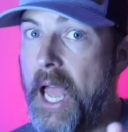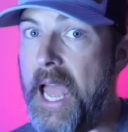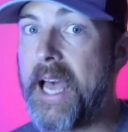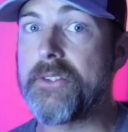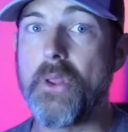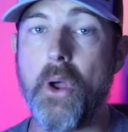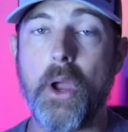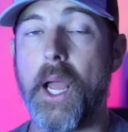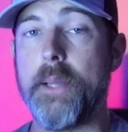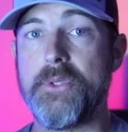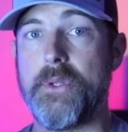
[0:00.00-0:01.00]
As
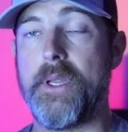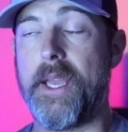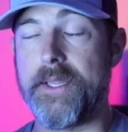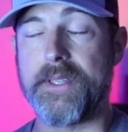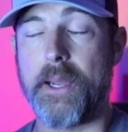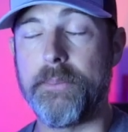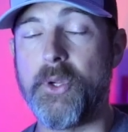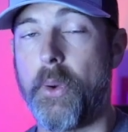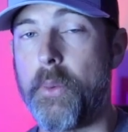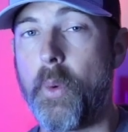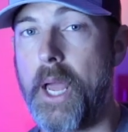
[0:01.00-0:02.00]
long as I'm
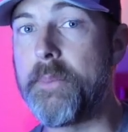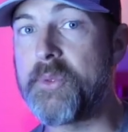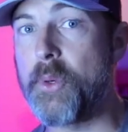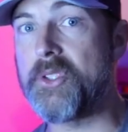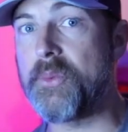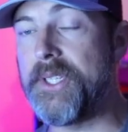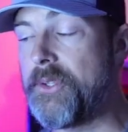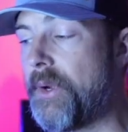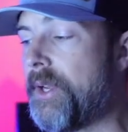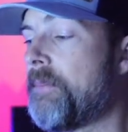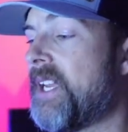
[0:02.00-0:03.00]
doing what I'm supposed to be
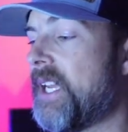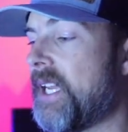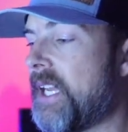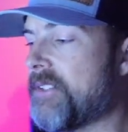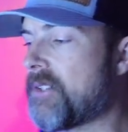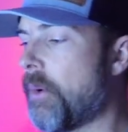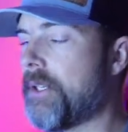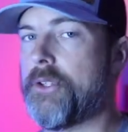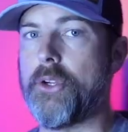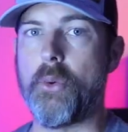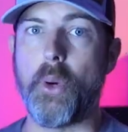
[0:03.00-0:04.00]
doing, it's going
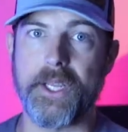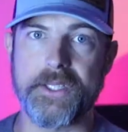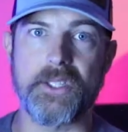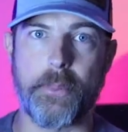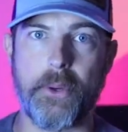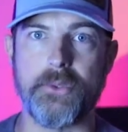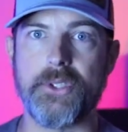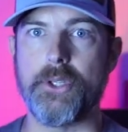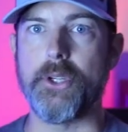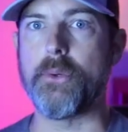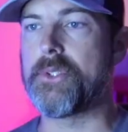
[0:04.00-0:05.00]
to do what it's supposed to do.